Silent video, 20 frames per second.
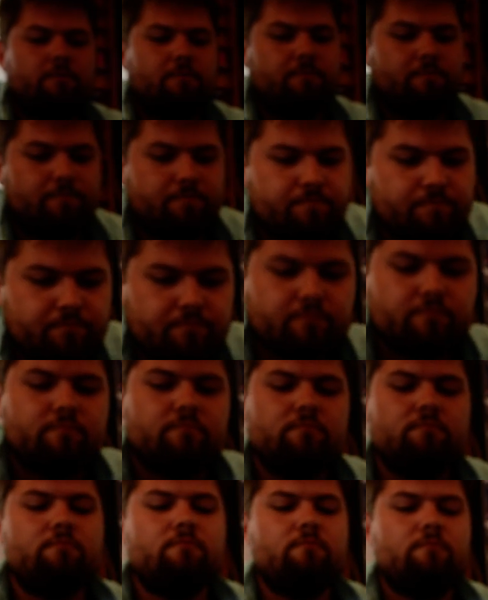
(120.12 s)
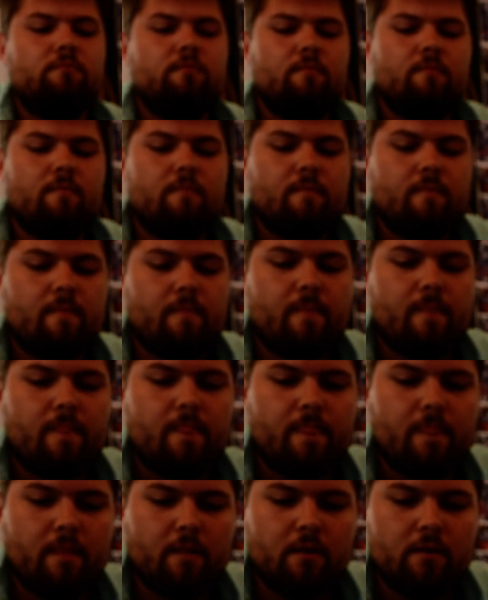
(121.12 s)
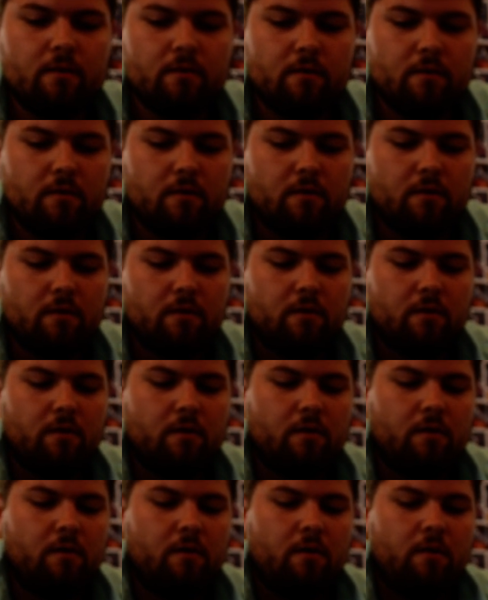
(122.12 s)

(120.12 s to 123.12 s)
(silence)